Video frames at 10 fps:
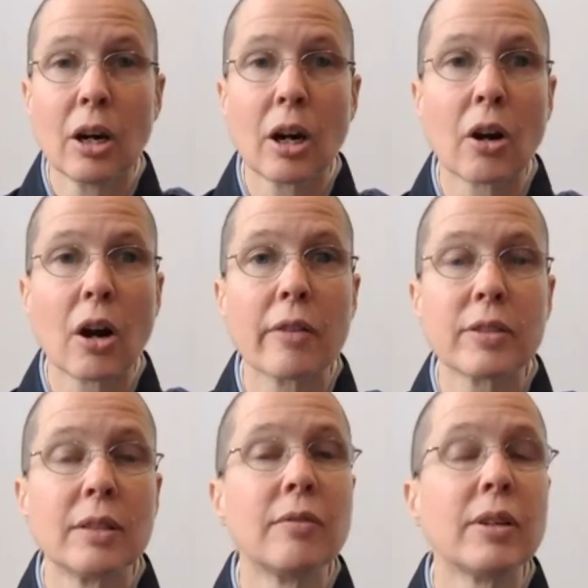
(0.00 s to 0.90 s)
are
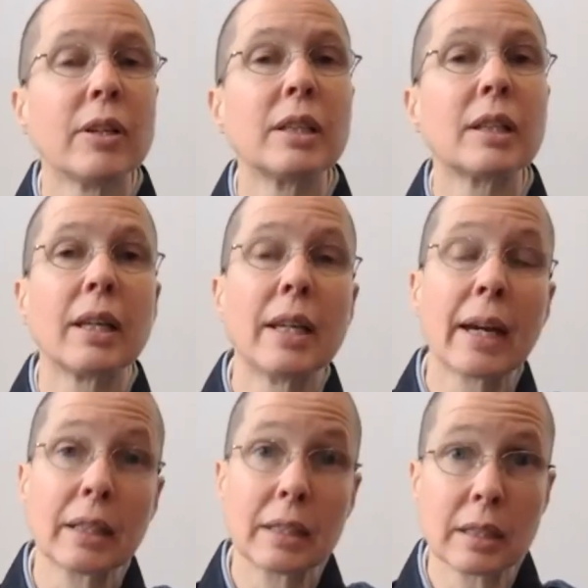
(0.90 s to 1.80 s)
often very
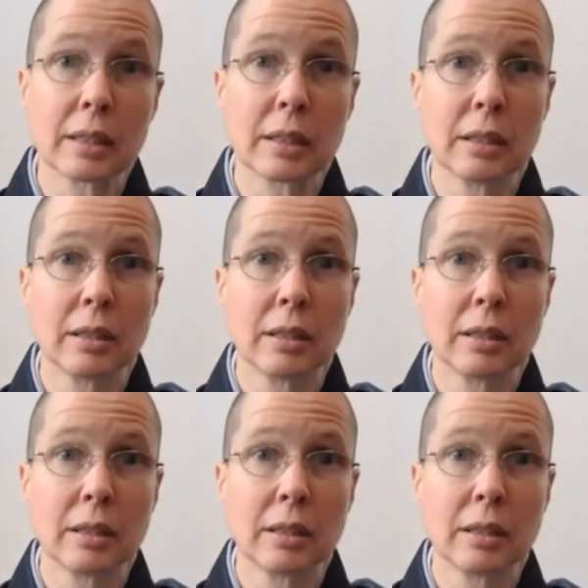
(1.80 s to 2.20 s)
connected